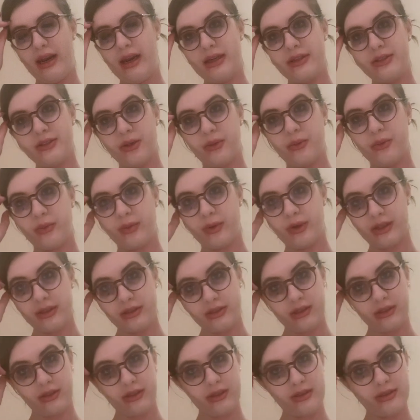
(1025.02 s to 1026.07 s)
I don't want it
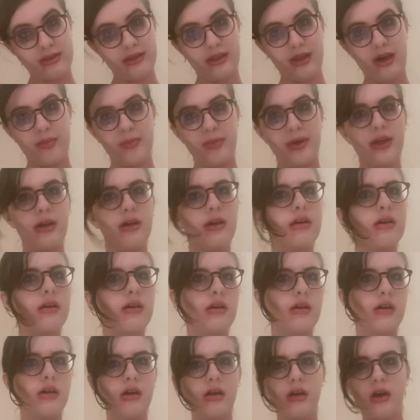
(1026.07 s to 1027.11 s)
to look sloppy
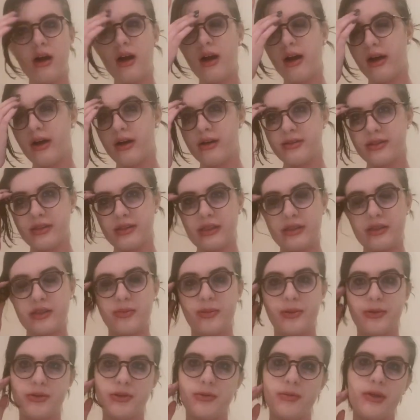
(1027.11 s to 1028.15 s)
since it's
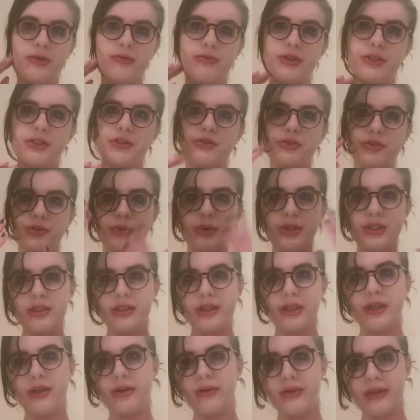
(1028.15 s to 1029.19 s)
supposed to be official. So we're just
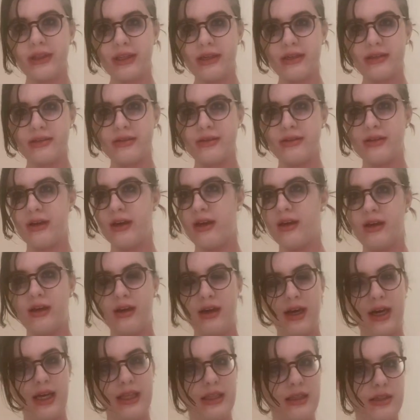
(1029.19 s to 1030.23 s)
gonna go with this,
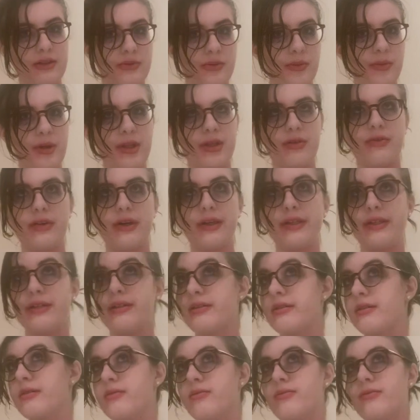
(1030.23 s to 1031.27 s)
and this will be the
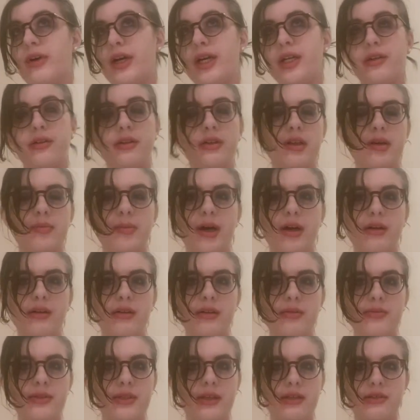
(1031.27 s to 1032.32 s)
final
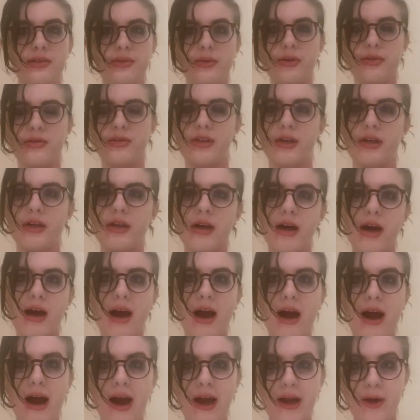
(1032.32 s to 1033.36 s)
Apocalypse Nessa Rose look.
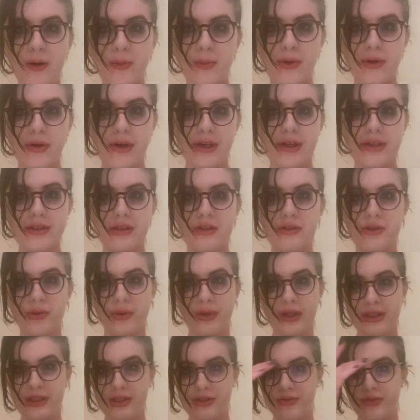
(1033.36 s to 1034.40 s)
I hope you guys
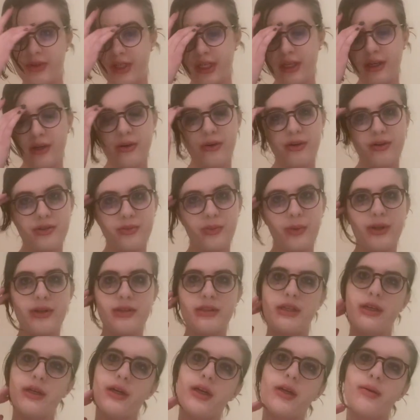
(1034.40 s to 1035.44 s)
enjoyed this video as well as
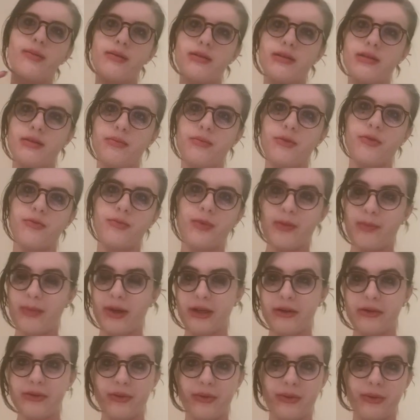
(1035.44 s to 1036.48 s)
hearing about some of my
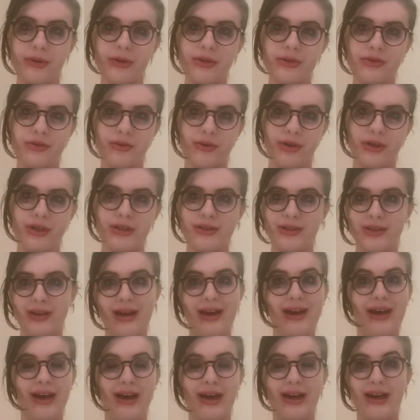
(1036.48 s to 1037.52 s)
medical horror stories,
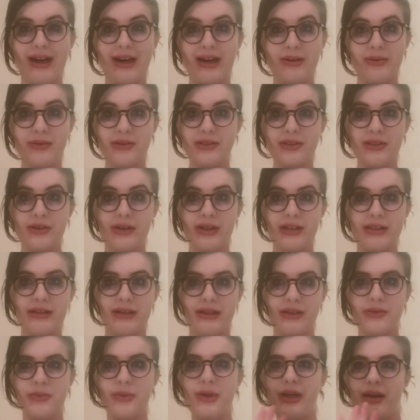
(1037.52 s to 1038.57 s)
and I will see you guys
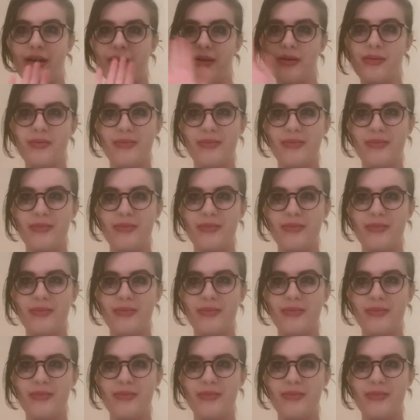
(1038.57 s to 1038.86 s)
next week.